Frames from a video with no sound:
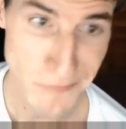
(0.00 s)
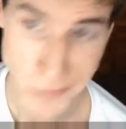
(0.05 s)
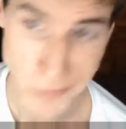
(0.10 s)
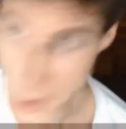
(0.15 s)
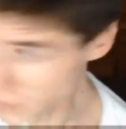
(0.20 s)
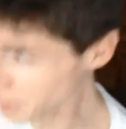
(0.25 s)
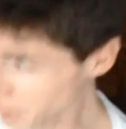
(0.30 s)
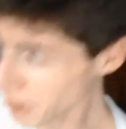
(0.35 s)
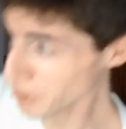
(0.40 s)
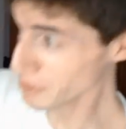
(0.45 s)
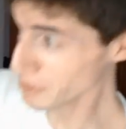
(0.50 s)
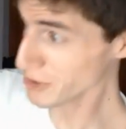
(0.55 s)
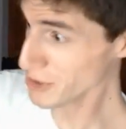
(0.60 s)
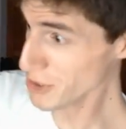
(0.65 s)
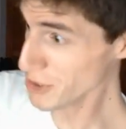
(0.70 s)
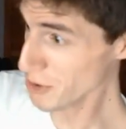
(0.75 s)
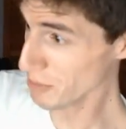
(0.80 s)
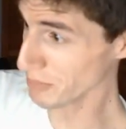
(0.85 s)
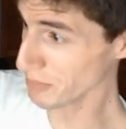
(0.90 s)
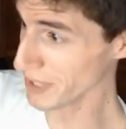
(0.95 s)
They're accusing
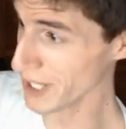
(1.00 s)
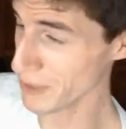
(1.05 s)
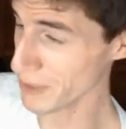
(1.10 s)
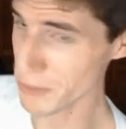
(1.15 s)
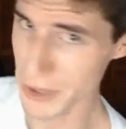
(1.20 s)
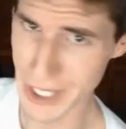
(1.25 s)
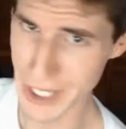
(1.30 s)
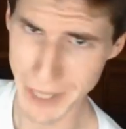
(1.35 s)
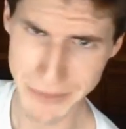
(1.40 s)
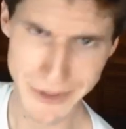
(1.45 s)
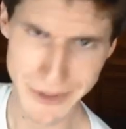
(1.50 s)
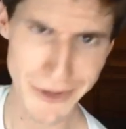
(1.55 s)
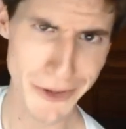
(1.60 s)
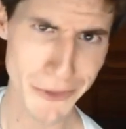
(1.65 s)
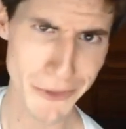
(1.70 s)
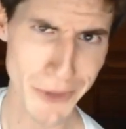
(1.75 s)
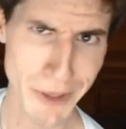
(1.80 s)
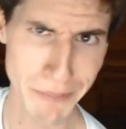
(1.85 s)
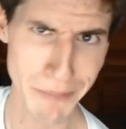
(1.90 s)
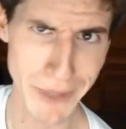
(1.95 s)
you of playing word games. They're
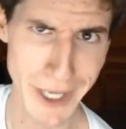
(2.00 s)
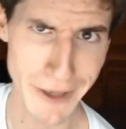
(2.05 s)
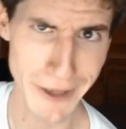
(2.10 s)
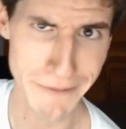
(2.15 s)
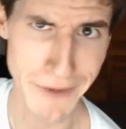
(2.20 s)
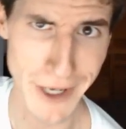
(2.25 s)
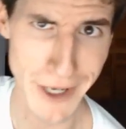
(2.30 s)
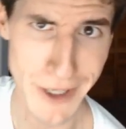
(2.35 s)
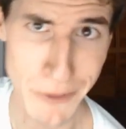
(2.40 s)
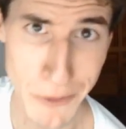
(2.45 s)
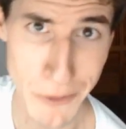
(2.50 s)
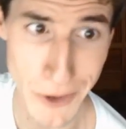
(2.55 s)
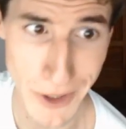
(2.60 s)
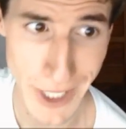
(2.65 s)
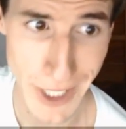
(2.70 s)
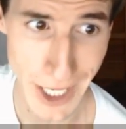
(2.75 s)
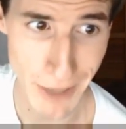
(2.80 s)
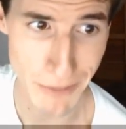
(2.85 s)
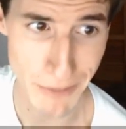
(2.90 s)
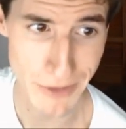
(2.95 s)
the one playing fucking word
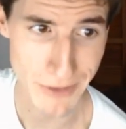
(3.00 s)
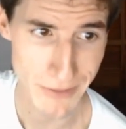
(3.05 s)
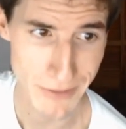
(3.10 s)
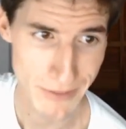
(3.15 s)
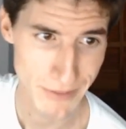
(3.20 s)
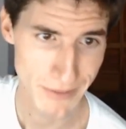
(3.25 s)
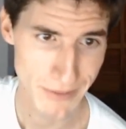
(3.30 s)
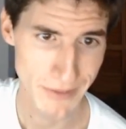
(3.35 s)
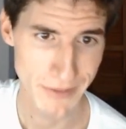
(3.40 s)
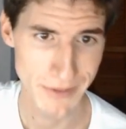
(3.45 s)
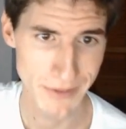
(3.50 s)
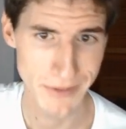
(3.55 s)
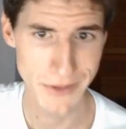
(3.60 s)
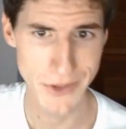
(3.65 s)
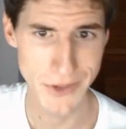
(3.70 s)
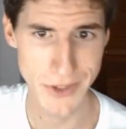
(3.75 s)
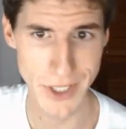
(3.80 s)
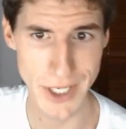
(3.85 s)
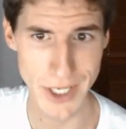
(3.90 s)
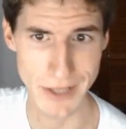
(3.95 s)
games.
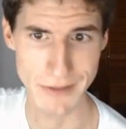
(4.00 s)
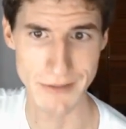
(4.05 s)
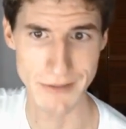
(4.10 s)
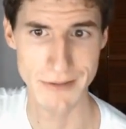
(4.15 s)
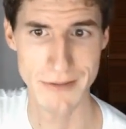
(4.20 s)
Shit.